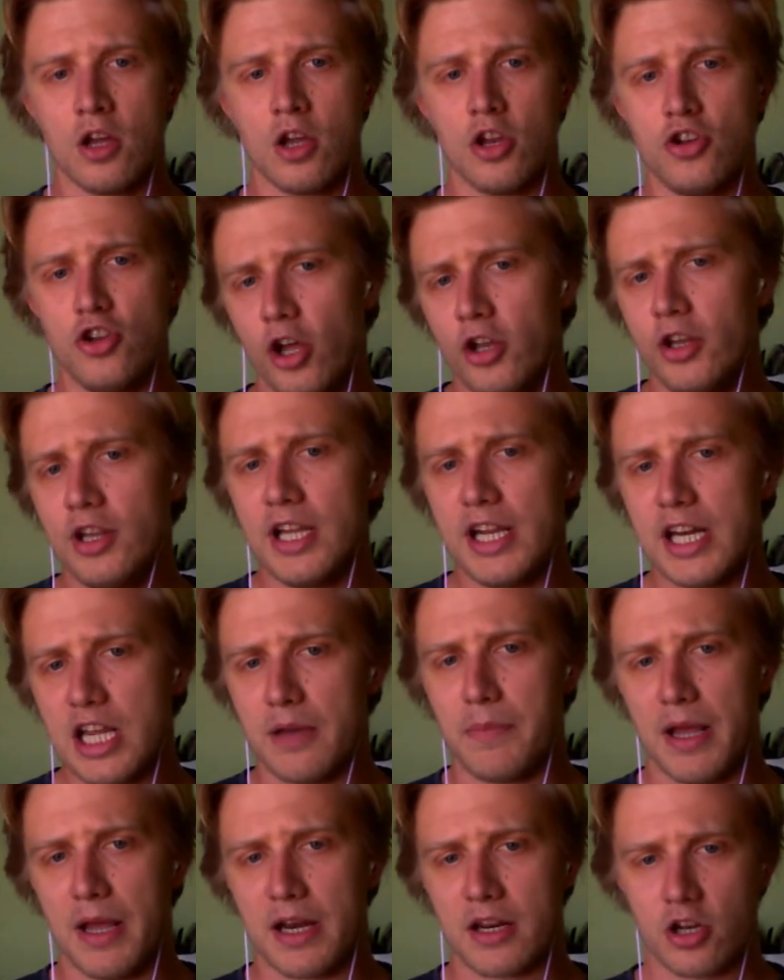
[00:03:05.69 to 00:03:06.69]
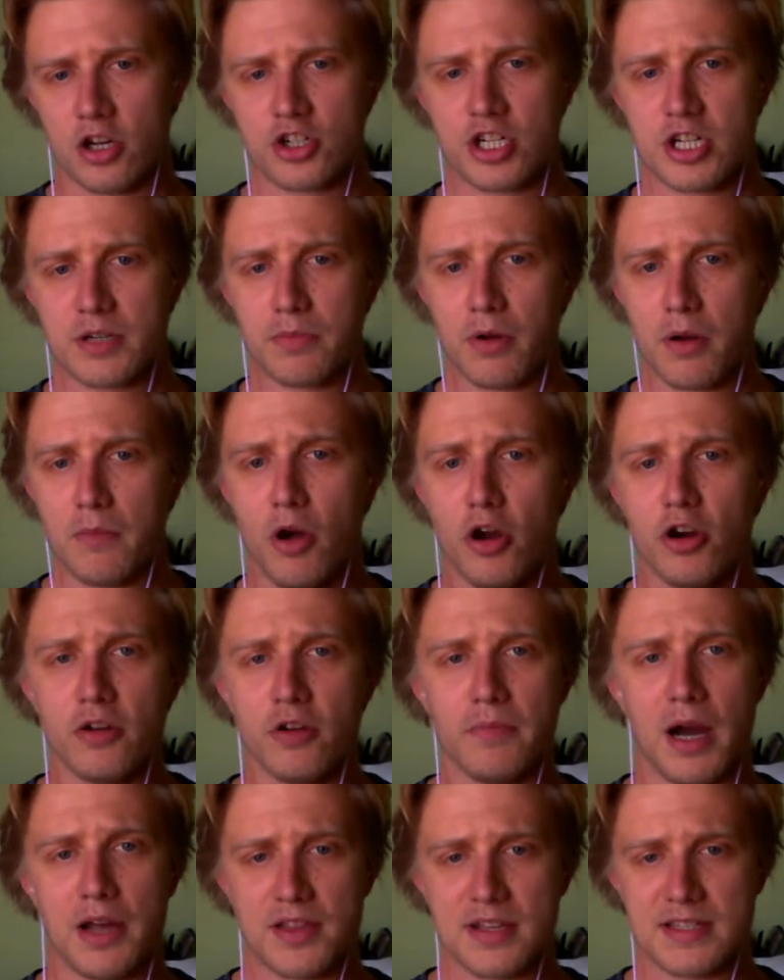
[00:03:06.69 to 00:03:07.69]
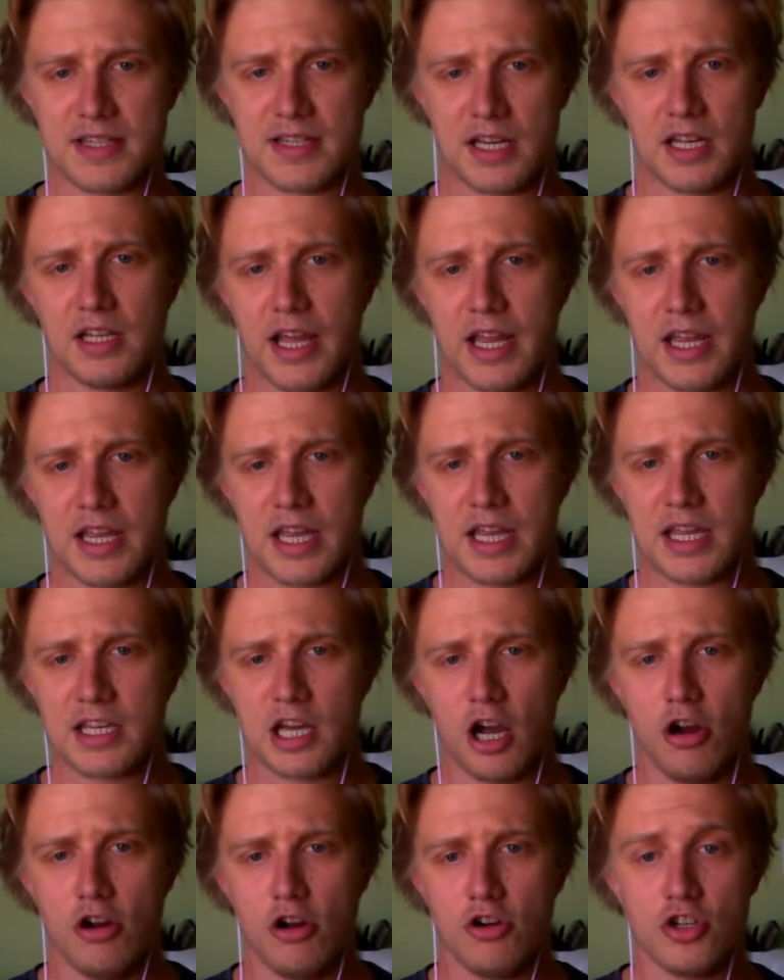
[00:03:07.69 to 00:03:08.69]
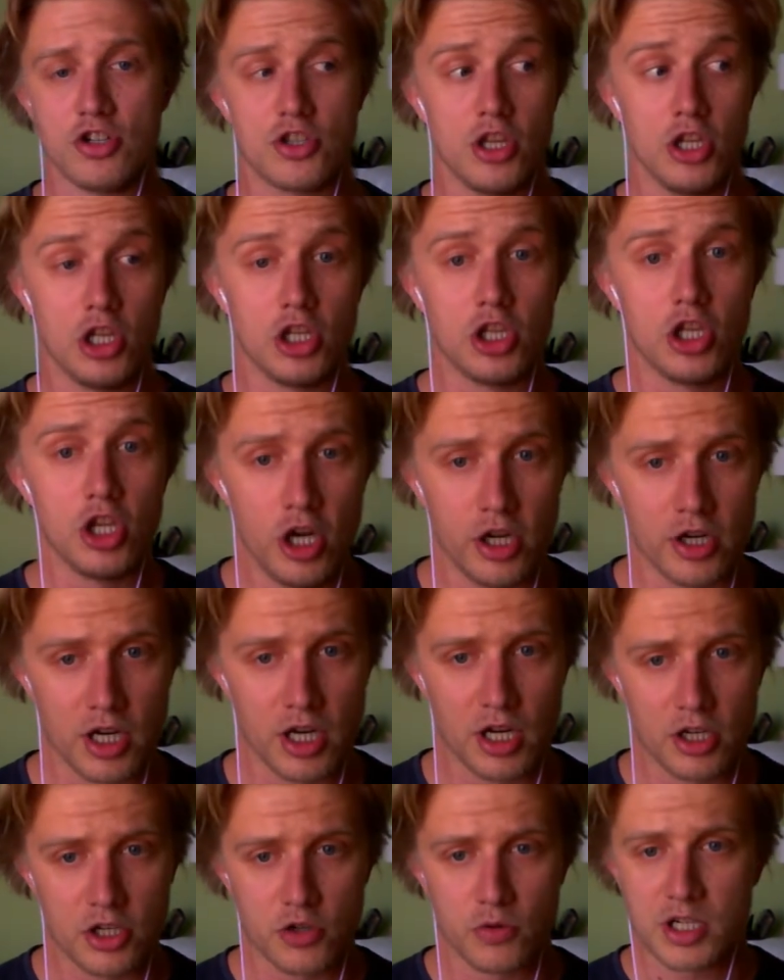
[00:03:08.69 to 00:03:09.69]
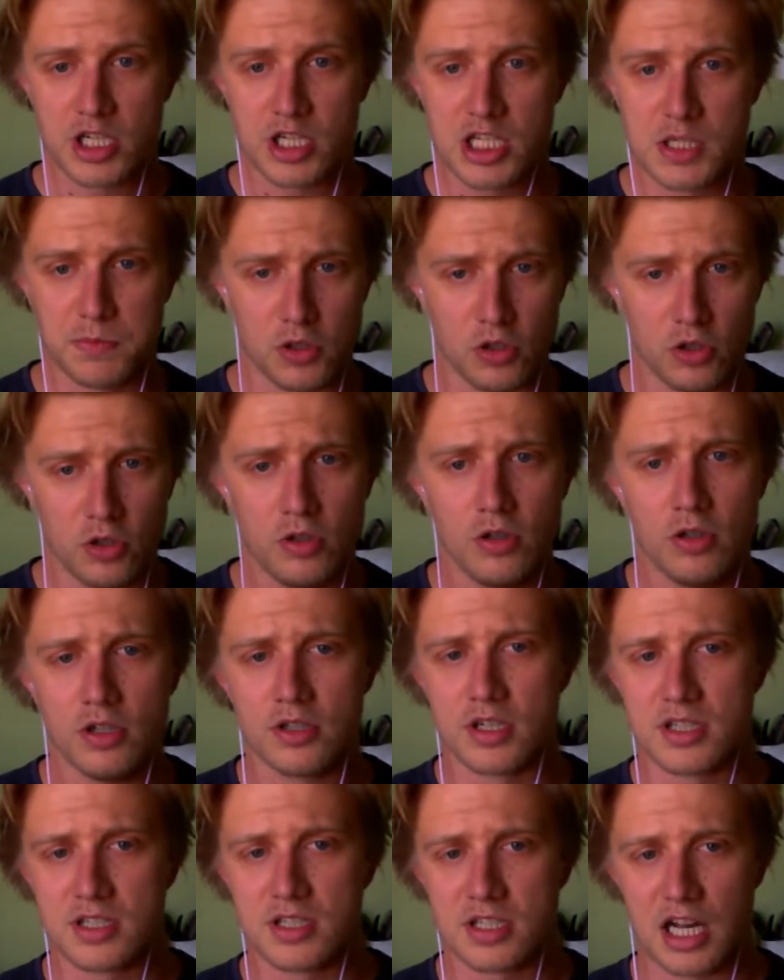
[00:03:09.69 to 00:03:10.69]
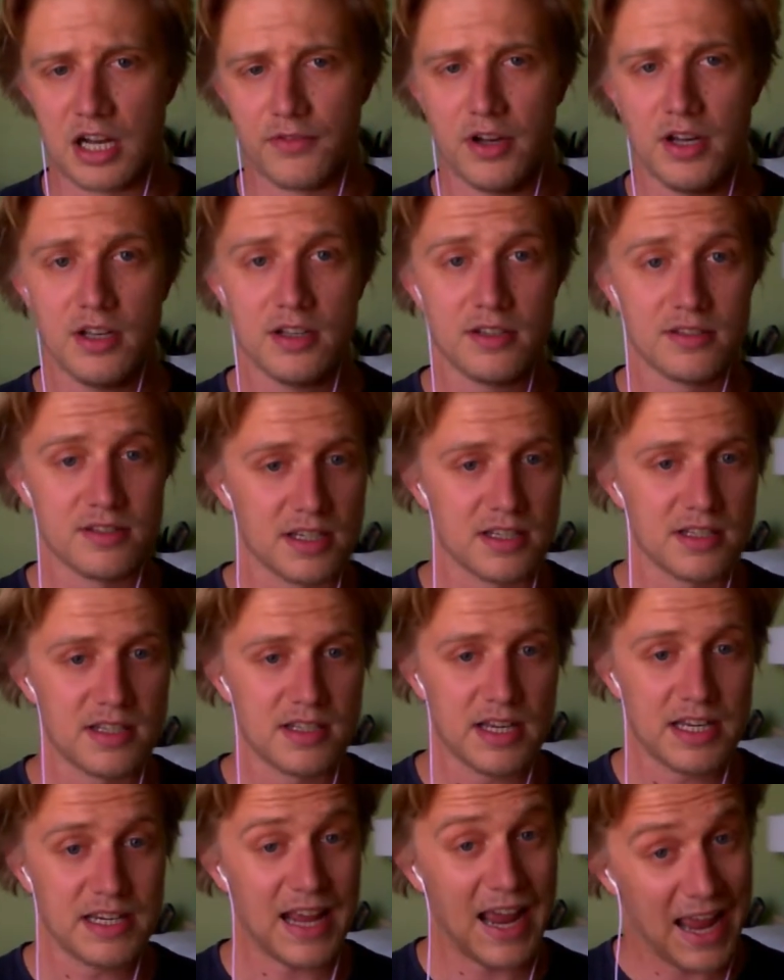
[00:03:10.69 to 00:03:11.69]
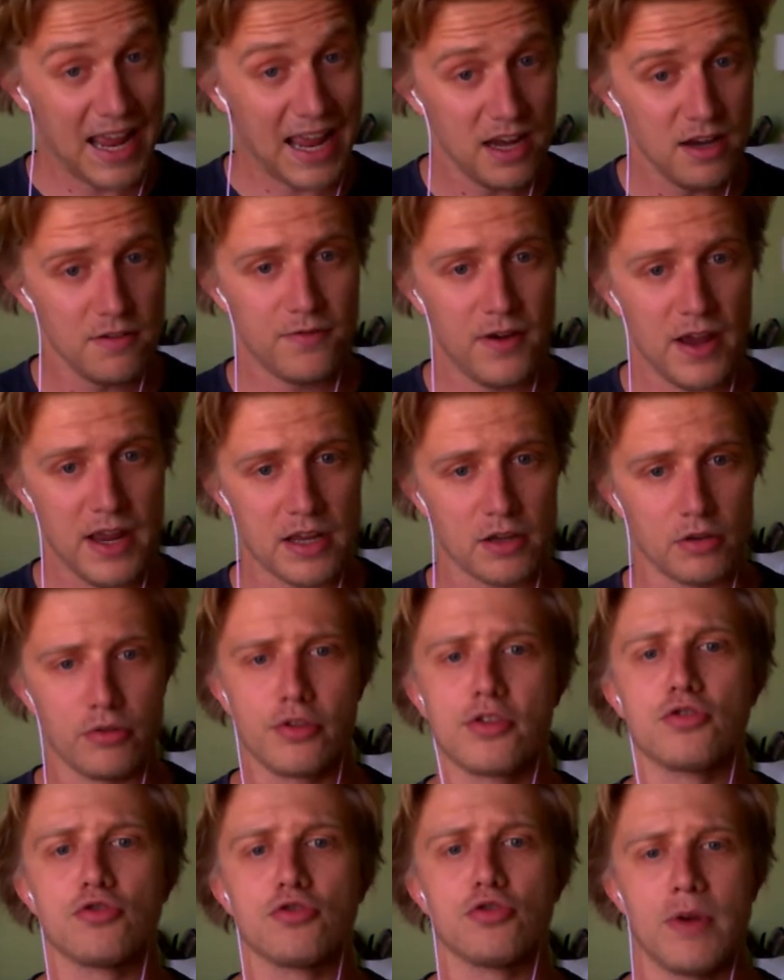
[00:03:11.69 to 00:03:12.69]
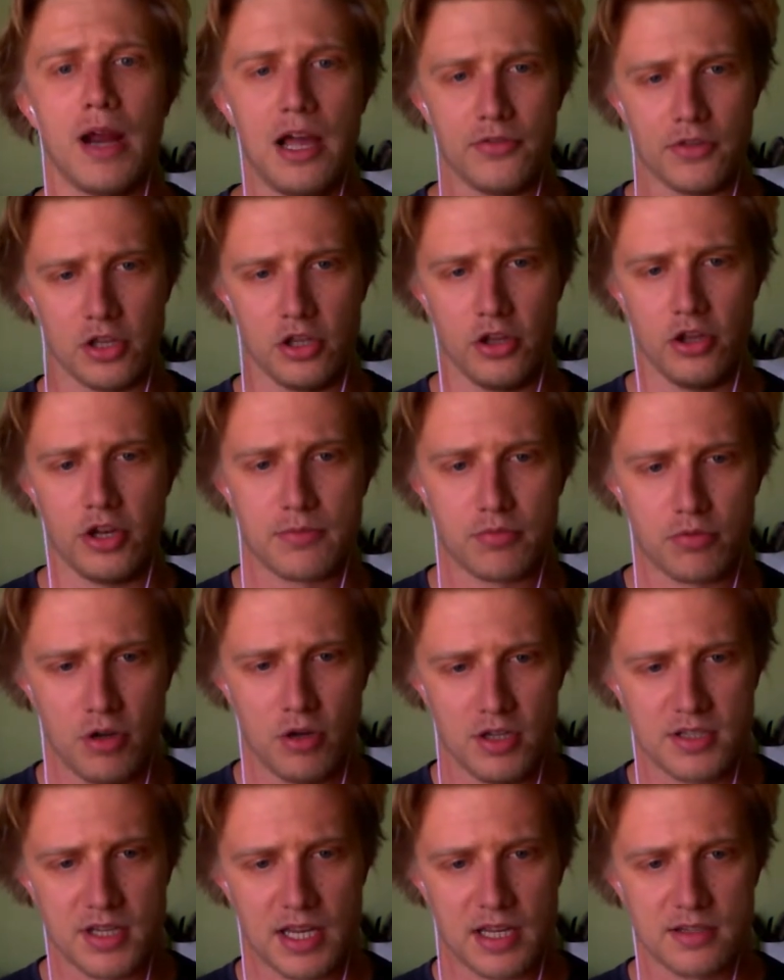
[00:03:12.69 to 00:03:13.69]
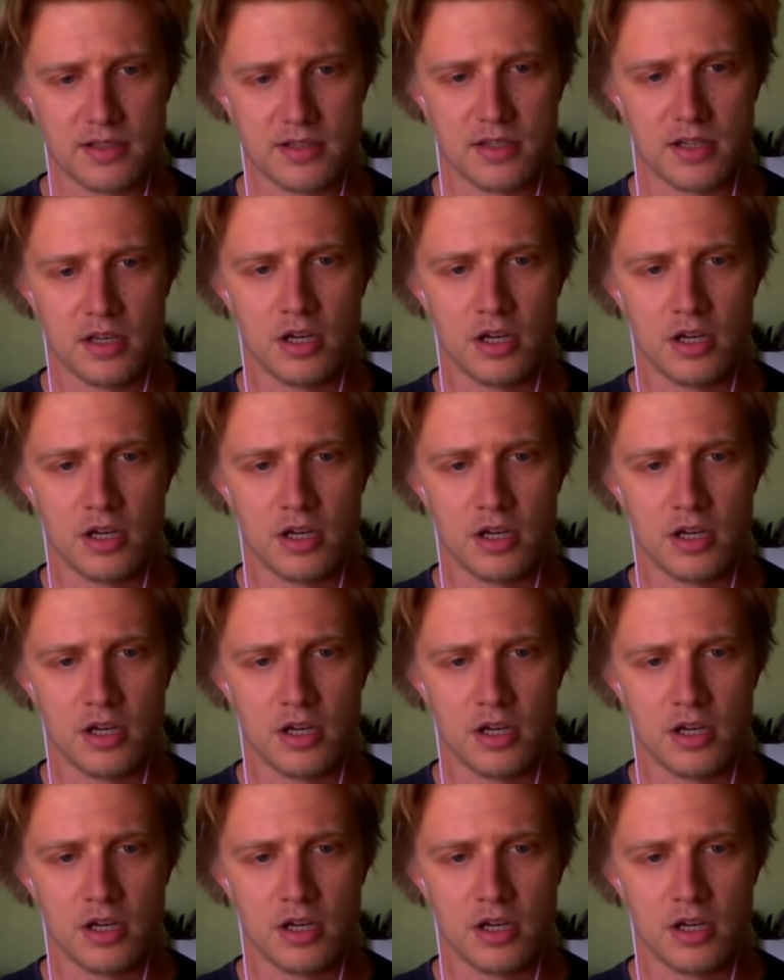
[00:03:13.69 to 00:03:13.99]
Nonlinear pedagogy promoted by the CLA encourages the learner to explore, discover, succeed, and fail throughout the learning process.